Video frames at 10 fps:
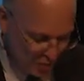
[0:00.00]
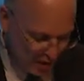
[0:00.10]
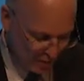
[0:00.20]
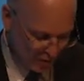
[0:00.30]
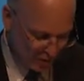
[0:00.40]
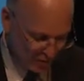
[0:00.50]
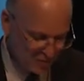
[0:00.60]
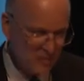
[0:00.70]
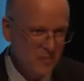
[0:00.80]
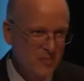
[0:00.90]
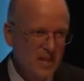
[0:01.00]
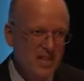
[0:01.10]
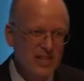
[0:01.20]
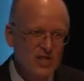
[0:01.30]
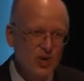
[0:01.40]
people
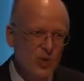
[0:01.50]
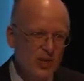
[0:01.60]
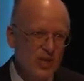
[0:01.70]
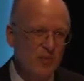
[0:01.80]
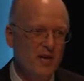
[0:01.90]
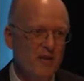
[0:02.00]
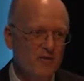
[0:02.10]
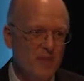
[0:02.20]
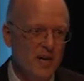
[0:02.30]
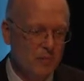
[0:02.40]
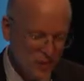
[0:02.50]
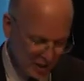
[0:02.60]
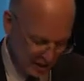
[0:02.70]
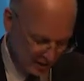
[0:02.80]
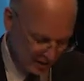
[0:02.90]
being escorted above by a
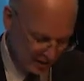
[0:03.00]
Buddha.